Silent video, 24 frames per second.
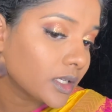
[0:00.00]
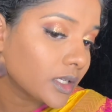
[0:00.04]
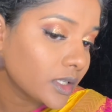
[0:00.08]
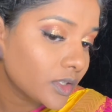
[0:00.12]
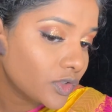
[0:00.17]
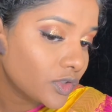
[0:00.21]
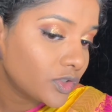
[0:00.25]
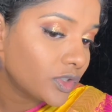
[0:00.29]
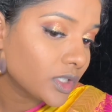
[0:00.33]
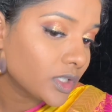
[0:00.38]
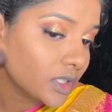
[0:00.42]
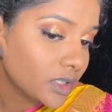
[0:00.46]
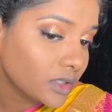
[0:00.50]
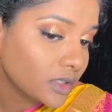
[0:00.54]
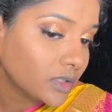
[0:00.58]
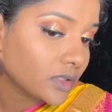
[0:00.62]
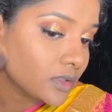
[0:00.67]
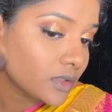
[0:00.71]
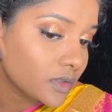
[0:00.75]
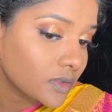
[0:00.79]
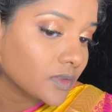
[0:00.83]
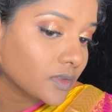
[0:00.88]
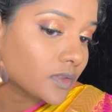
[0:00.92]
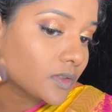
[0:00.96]
It's just
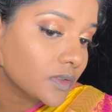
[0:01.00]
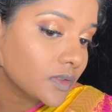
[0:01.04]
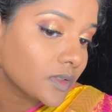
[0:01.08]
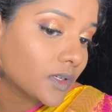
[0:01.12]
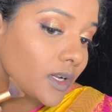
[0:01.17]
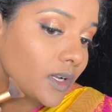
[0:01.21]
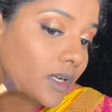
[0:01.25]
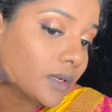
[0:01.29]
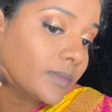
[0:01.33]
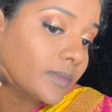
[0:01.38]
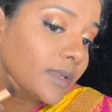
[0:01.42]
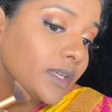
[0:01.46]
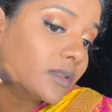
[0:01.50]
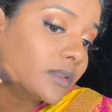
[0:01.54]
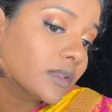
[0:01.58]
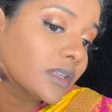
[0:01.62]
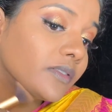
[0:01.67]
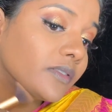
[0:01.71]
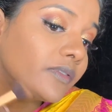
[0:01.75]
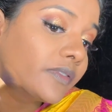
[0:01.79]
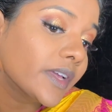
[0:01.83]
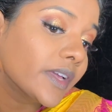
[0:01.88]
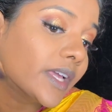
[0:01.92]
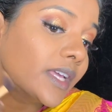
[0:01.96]
sculpting the
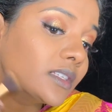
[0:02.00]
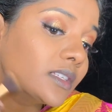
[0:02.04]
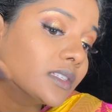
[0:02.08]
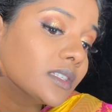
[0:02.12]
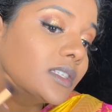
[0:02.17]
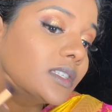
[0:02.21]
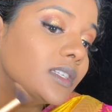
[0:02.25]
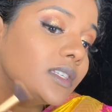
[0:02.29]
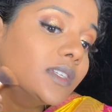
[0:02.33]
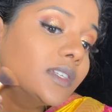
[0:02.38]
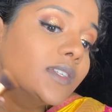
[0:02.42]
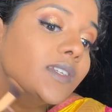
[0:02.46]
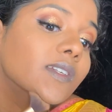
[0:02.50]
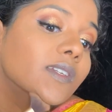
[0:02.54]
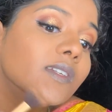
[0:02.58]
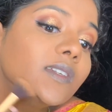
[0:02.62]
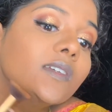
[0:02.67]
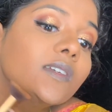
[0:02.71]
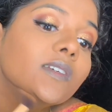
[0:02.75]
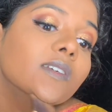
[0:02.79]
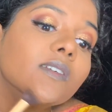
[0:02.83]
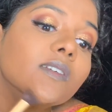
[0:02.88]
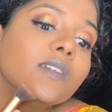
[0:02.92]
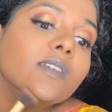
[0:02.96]
face, isn't it?
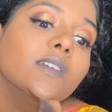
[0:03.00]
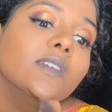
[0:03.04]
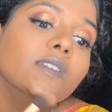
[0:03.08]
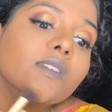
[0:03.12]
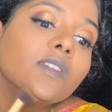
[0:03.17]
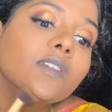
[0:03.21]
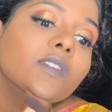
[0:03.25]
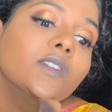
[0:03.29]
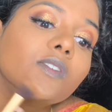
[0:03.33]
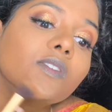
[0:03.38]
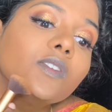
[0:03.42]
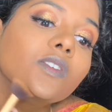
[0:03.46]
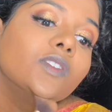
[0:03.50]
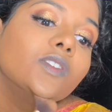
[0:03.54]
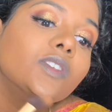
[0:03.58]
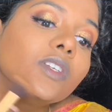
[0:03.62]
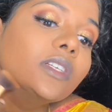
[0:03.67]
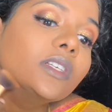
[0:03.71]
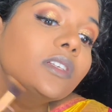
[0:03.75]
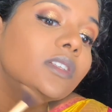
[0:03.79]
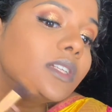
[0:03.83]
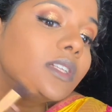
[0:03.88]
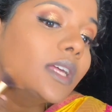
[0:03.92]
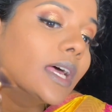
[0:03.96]
So
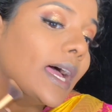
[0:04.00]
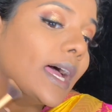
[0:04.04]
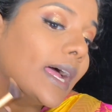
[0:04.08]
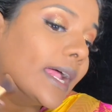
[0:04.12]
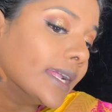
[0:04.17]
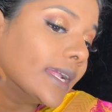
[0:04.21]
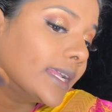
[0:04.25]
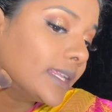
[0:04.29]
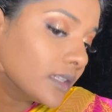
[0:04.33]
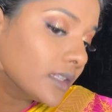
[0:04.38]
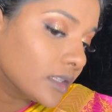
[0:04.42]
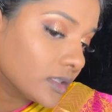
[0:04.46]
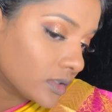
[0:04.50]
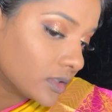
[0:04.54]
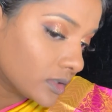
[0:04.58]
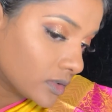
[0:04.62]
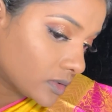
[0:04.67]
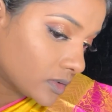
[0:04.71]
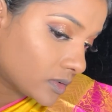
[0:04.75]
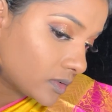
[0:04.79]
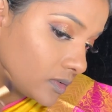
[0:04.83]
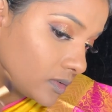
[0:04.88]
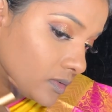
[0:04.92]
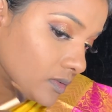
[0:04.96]
just adding this
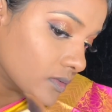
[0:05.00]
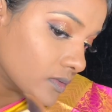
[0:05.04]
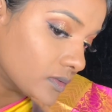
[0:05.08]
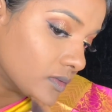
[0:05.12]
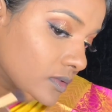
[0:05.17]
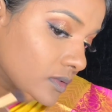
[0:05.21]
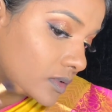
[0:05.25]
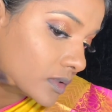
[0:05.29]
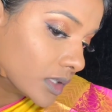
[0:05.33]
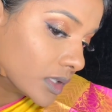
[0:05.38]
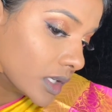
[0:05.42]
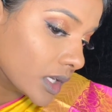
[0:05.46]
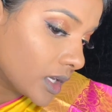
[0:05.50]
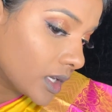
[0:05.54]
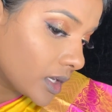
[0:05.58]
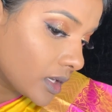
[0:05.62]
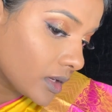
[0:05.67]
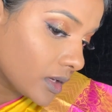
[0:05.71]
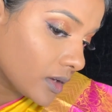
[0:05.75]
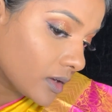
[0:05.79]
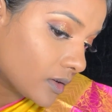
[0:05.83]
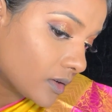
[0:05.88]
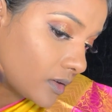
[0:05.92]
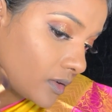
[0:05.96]
thing
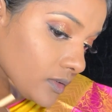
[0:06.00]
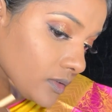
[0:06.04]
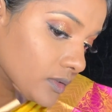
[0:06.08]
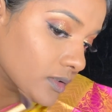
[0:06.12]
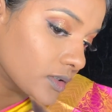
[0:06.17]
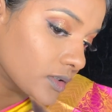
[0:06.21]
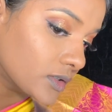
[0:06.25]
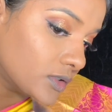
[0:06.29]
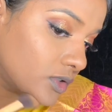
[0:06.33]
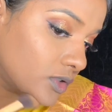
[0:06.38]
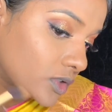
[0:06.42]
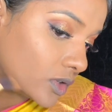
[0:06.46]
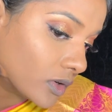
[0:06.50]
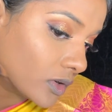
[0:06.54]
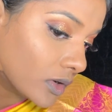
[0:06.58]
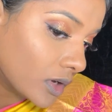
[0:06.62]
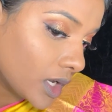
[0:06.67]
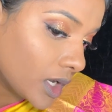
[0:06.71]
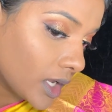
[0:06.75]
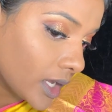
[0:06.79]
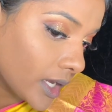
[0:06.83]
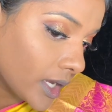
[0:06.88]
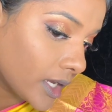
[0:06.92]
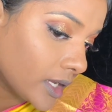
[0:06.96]
on the
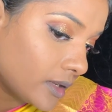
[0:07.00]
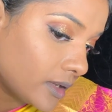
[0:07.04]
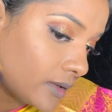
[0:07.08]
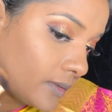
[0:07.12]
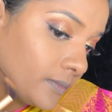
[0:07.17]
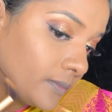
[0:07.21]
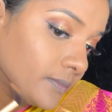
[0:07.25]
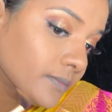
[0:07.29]
jawline,